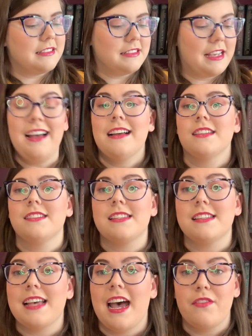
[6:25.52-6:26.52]
yeah,
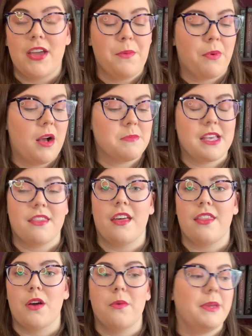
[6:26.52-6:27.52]
since I have 8 prompts, I
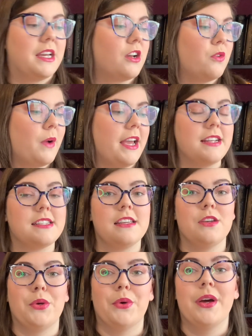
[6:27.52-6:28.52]
thought that would be a good way
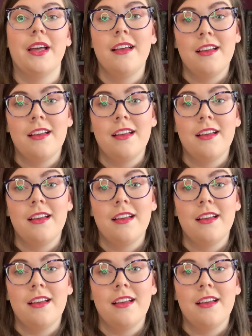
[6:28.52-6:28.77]
to